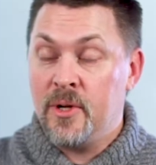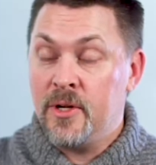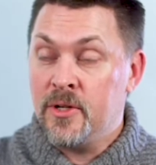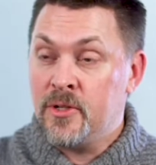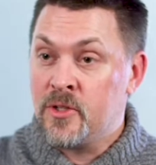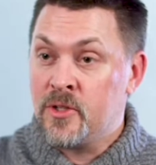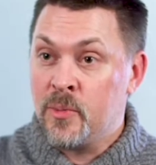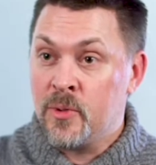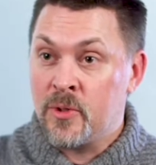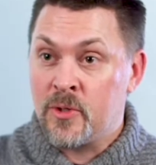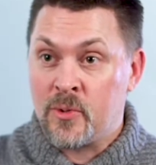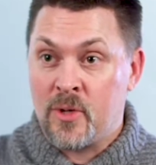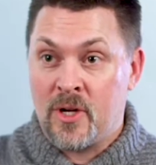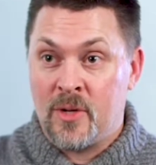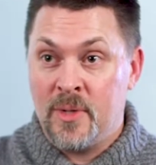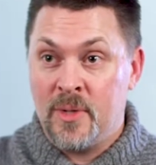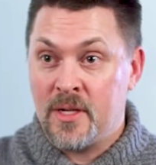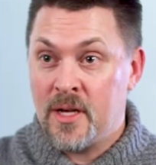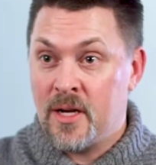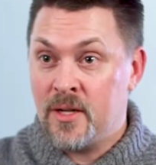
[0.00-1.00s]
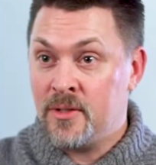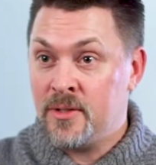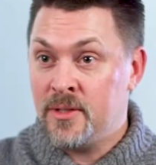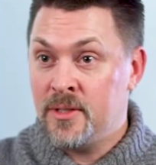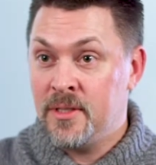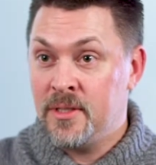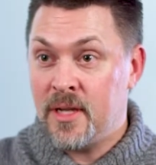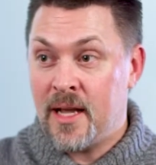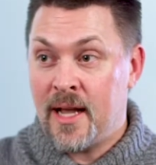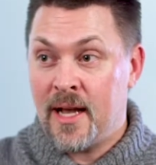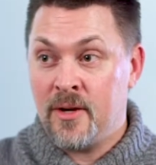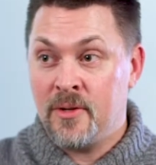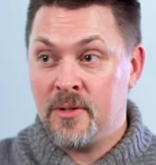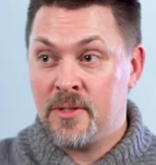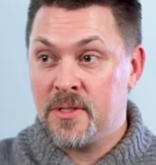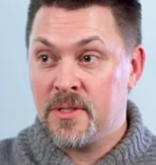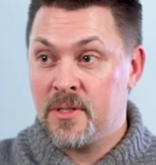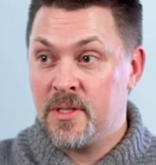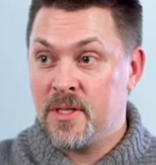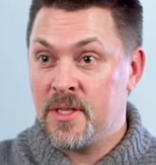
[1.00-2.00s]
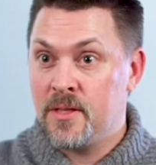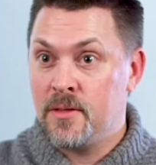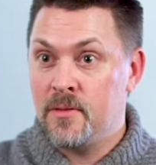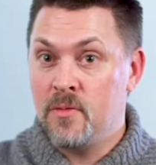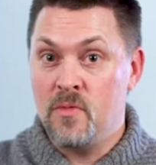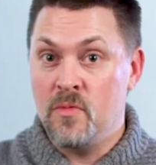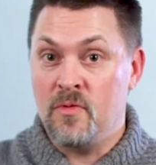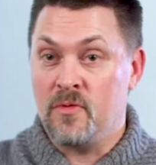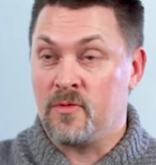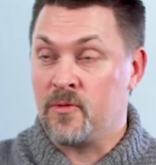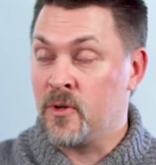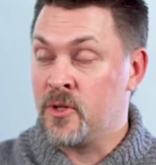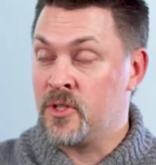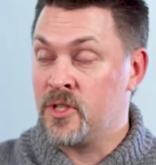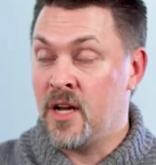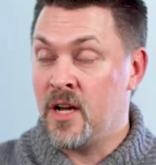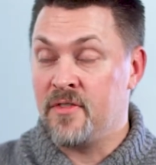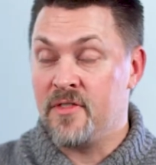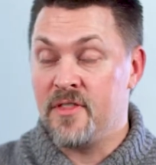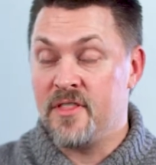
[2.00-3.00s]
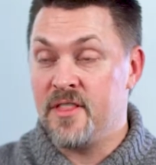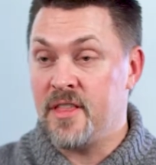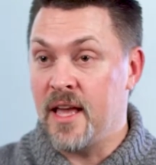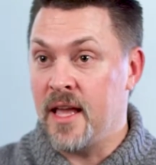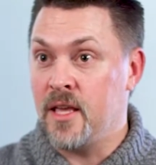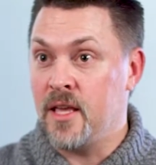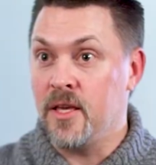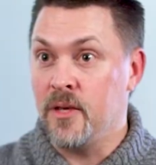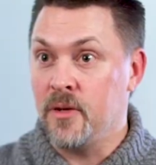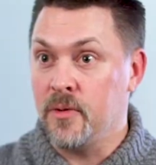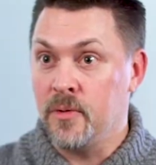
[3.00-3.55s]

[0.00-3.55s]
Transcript: who supports Ronald McDonald's House, first off, thank you.